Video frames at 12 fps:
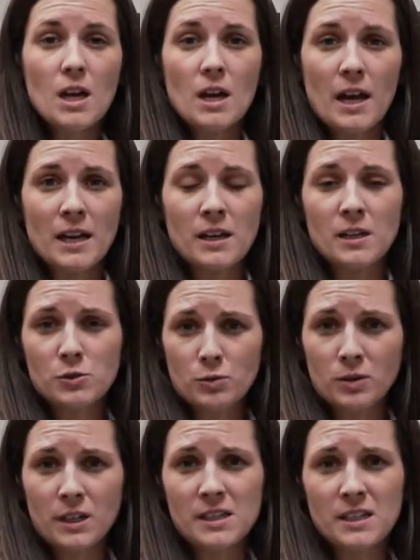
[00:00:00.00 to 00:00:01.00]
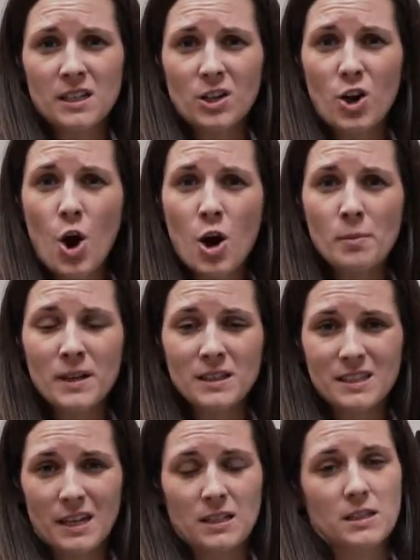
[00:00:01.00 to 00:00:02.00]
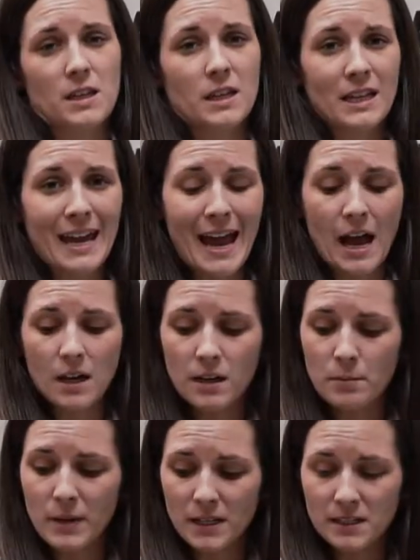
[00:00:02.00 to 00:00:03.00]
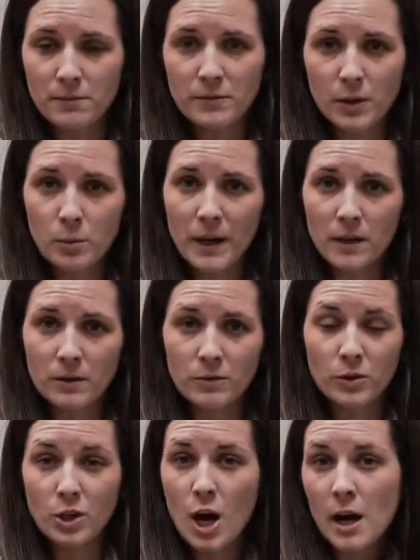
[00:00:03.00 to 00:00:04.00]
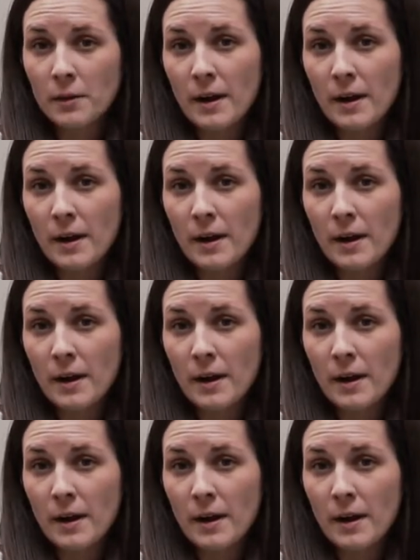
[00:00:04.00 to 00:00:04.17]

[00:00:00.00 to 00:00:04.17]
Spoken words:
and is releasing a calming scent to the cat, and it makes them feel better for the car